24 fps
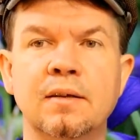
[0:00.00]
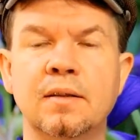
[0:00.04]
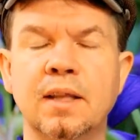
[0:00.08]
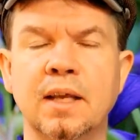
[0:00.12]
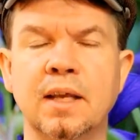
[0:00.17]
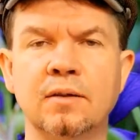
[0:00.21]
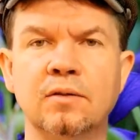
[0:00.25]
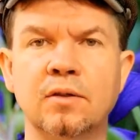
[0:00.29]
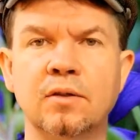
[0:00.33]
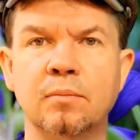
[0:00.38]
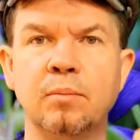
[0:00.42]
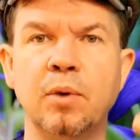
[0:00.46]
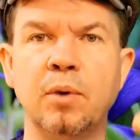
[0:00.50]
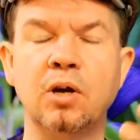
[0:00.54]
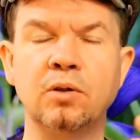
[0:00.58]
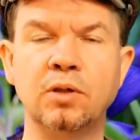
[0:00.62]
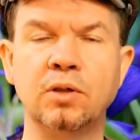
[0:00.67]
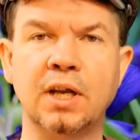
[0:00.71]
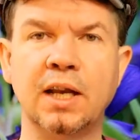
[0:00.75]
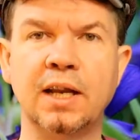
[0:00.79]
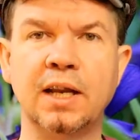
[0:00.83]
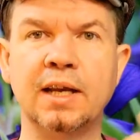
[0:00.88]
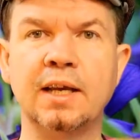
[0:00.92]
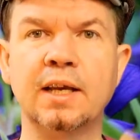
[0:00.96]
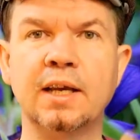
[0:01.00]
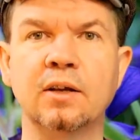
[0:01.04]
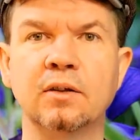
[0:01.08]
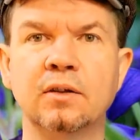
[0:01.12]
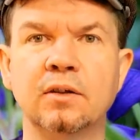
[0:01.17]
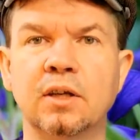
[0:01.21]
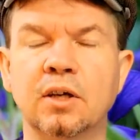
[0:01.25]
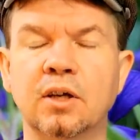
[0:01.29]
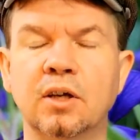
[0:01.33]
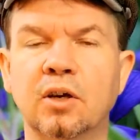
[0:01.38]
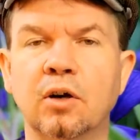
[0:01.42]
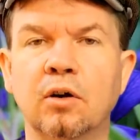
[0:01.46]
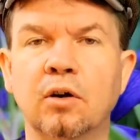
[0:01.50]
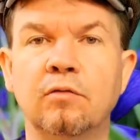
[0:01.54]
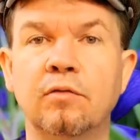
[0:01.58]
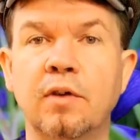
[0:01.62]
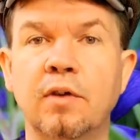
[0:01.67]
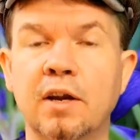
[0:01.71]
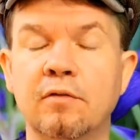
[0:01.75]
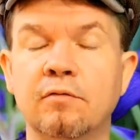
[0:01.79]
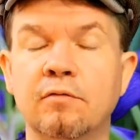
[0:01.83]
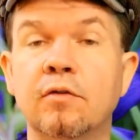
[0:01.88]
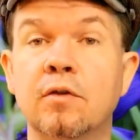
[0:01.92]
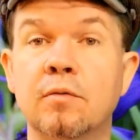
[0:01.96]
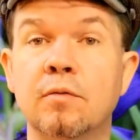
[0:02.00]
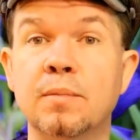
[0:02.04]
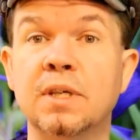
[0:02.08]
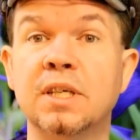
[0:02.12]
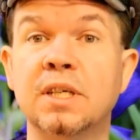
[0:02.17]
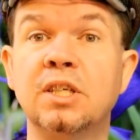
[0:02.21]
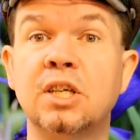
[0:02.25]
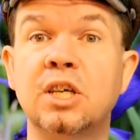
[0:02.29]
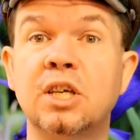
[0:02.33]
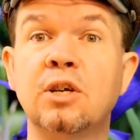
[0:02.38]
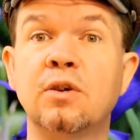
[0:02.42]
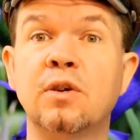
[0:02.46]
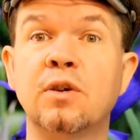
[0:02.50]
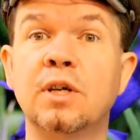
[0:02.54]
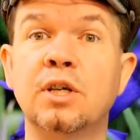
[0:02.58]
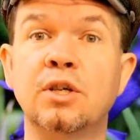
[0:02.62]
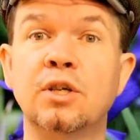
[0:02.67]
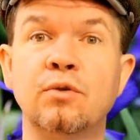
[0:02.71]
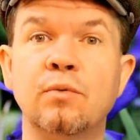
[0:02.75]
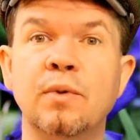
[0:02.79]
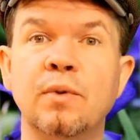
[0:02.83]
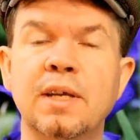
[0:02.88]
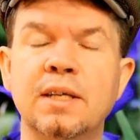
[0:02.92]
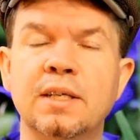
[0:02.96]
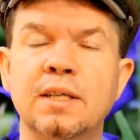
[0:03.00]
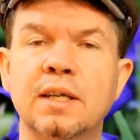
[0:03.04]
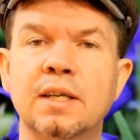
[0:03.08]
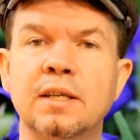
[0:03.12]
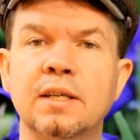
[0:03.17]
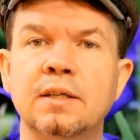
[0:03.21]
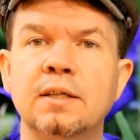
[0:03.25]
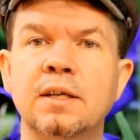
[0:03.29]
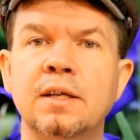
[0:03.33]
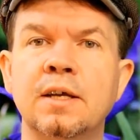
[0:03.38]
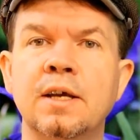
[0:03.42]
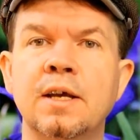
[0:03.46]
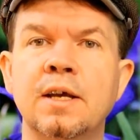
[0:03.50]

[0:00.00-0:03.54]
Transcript: that supposedly killed their girlfriend for mysterious reasons.